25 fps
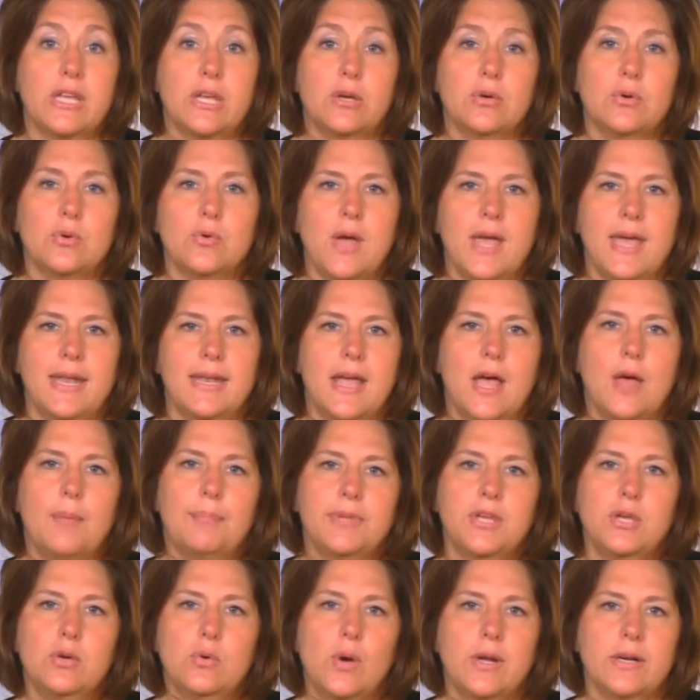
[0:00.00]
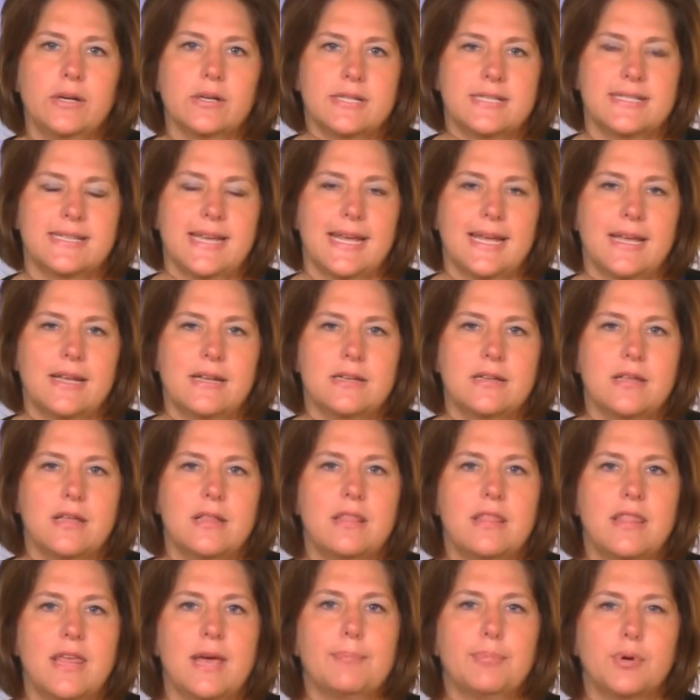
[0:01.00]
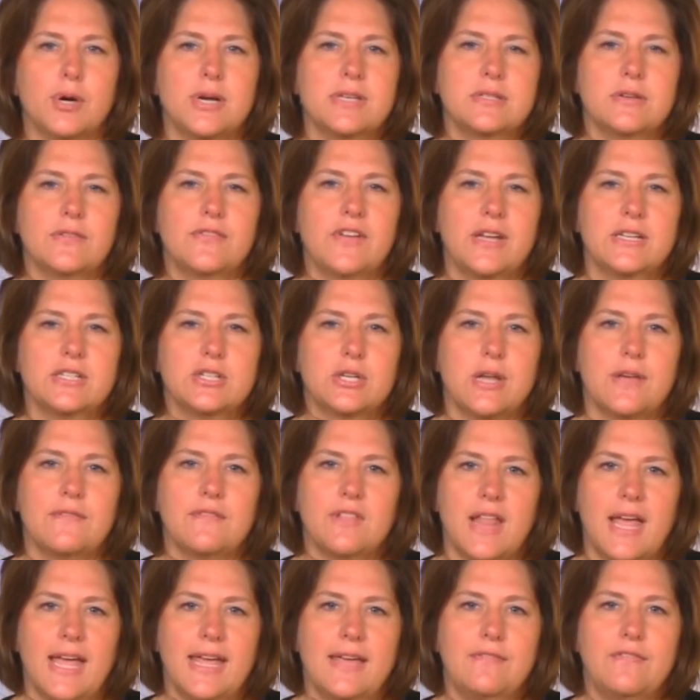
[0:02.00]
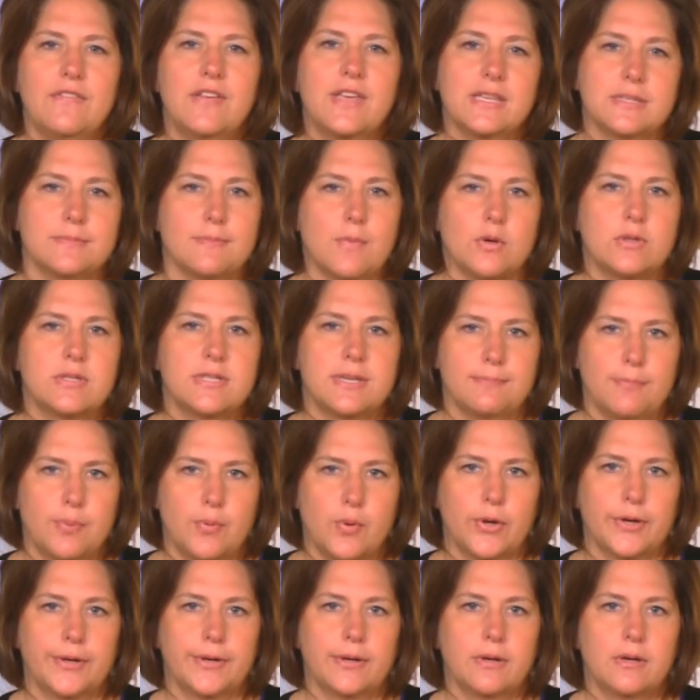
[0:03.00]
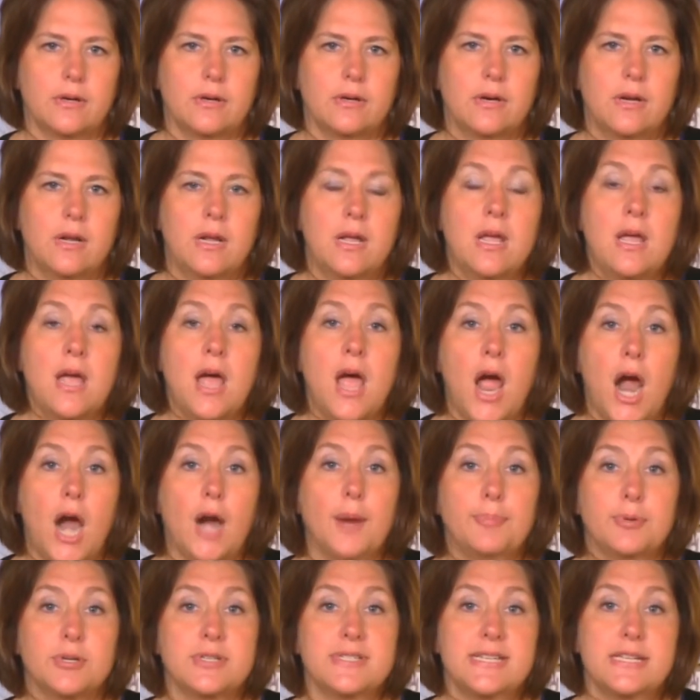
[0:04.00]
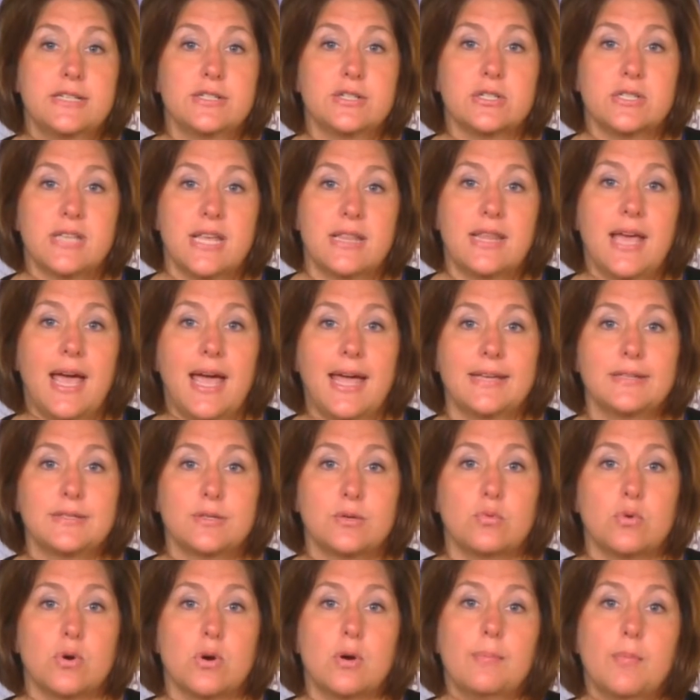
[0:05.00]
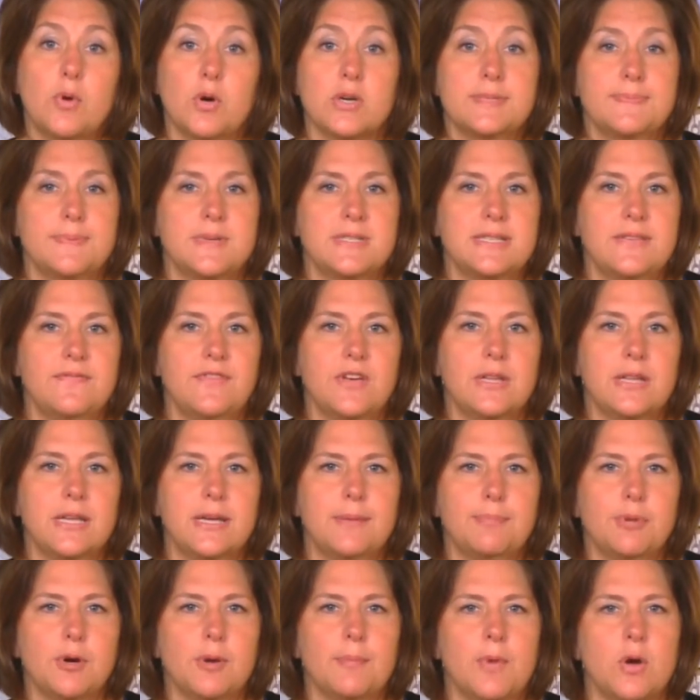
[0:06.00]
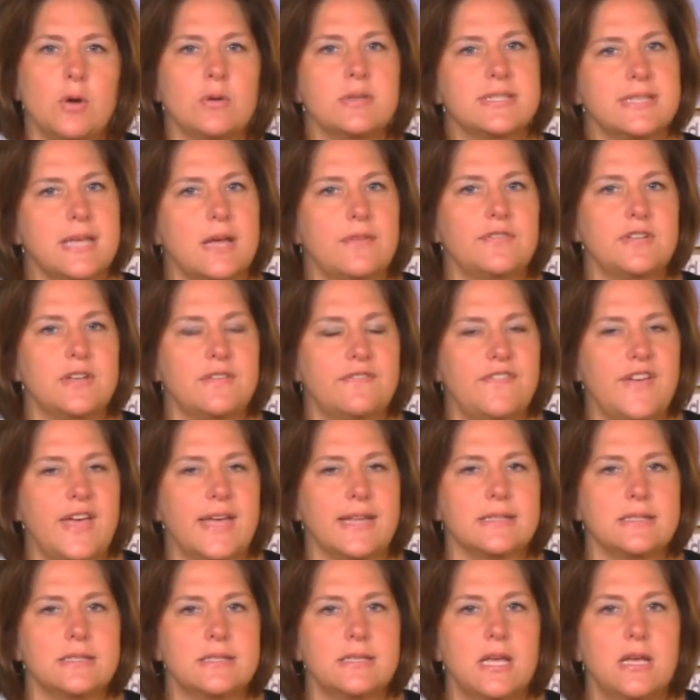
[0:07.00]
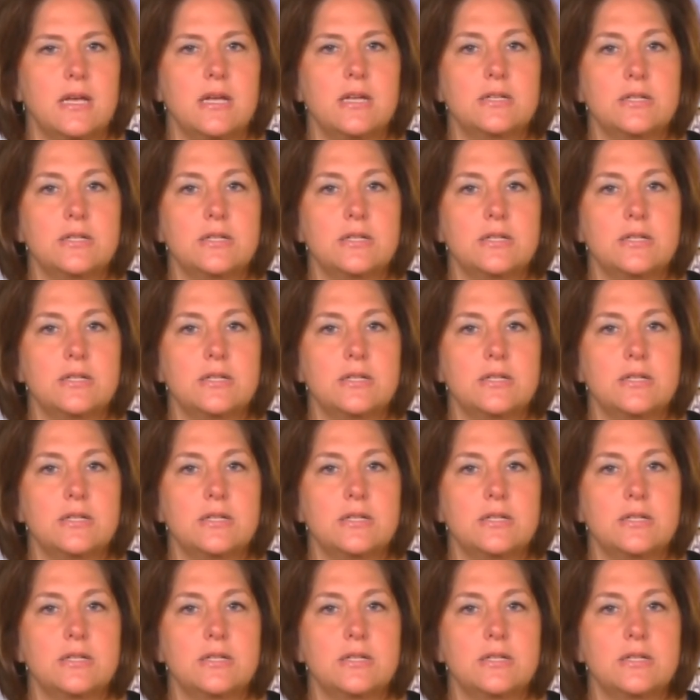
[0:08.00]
you and help you understand that preservation of life is most important. Our procedures at the high school more specifically promote self-defense